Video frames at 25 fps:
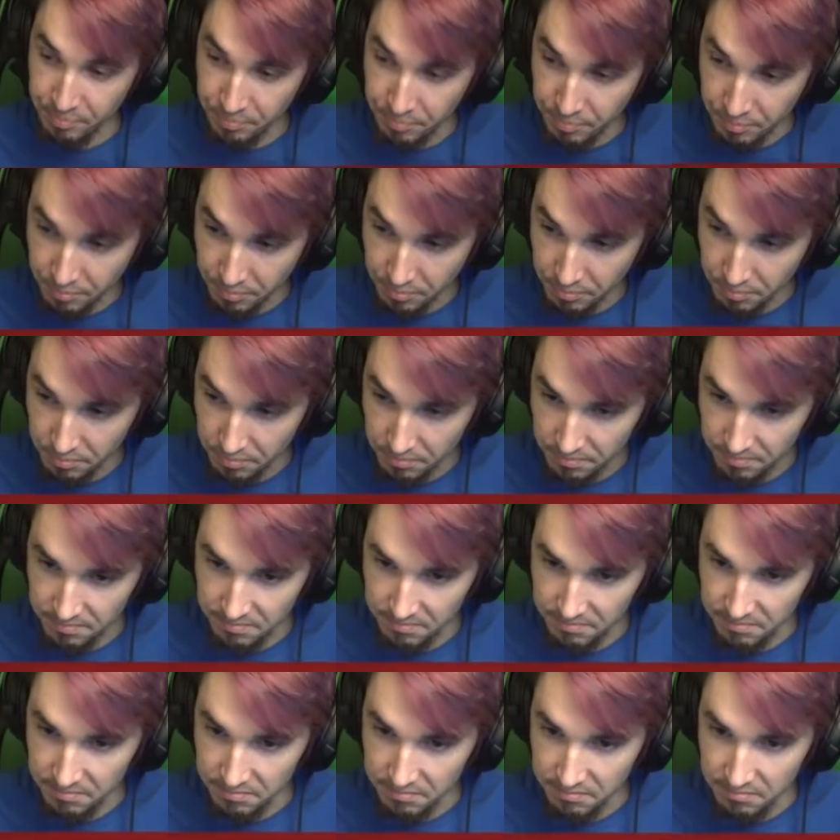
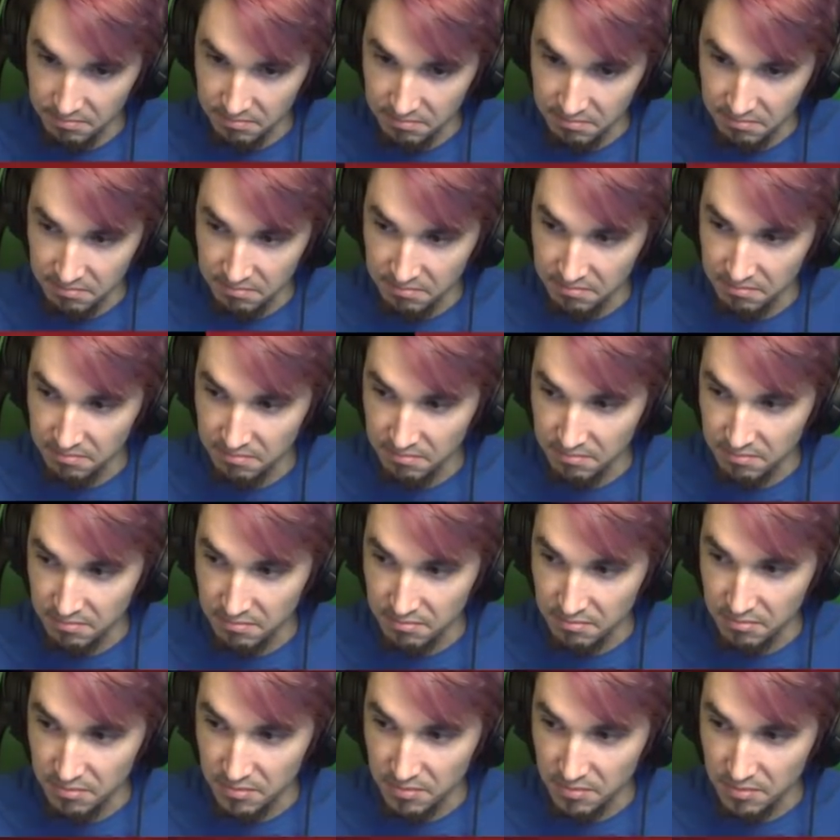
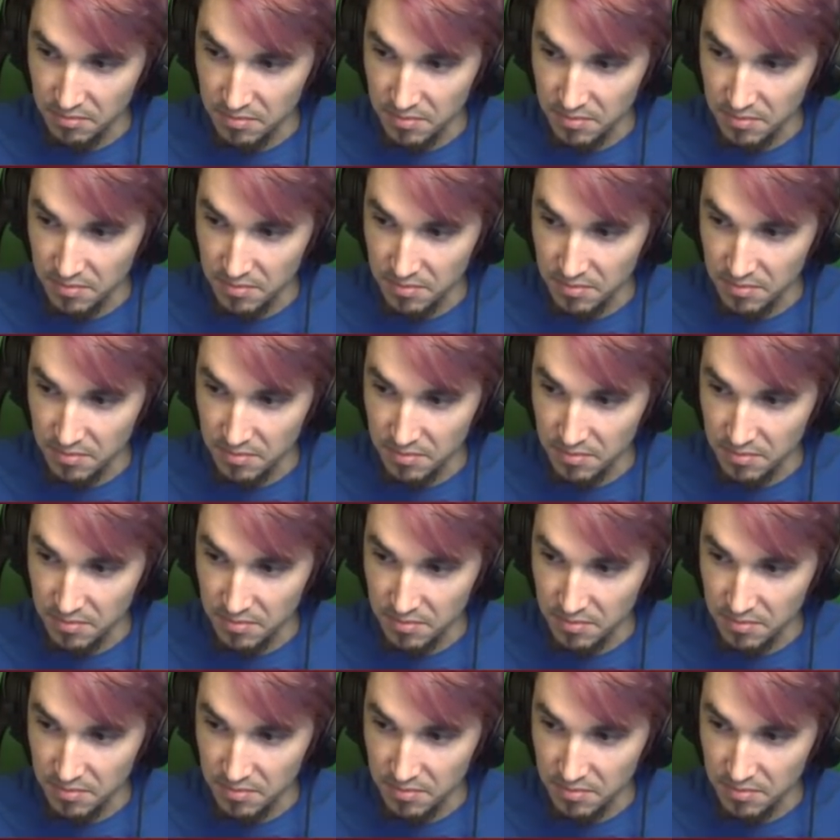No one is speaking in this clip.